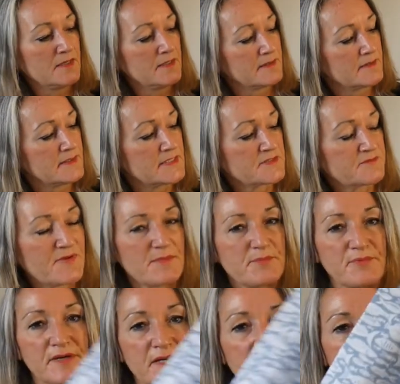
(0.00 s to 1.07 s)
This
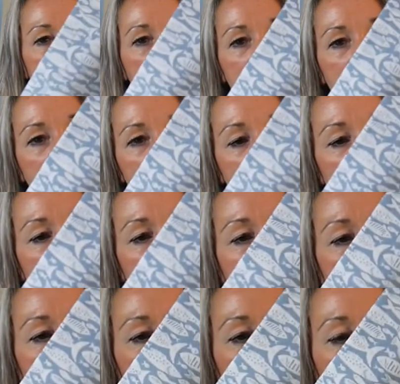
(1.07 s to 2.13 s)
fabric
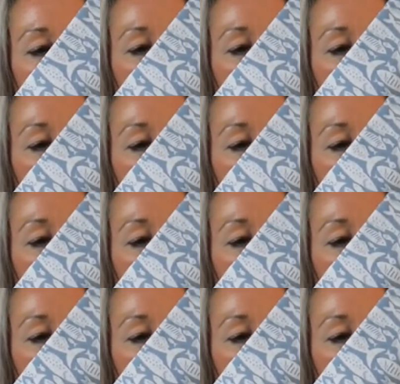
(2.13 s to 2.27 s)
was